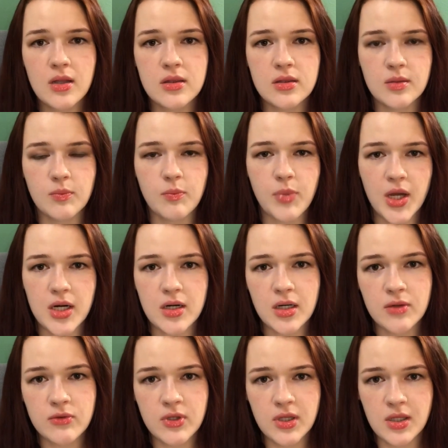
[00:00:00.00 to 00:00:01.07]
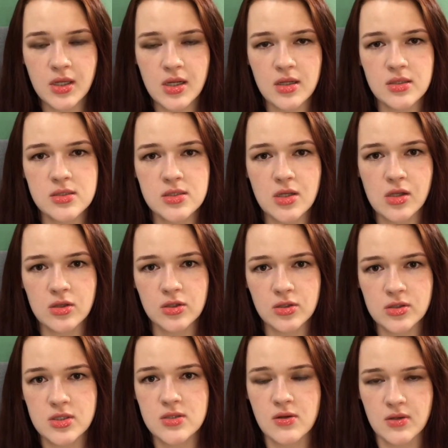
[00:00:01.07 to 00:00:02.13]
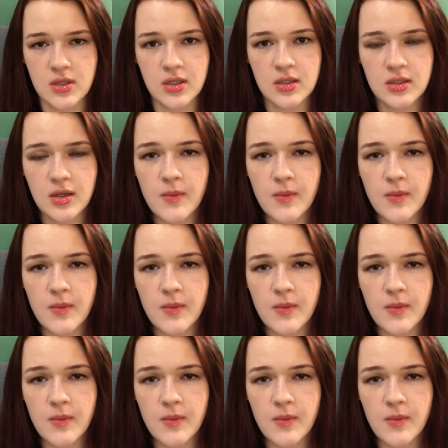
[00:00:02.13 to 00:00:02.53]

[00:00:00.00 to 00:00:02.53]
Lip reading: the better everything else looks on it.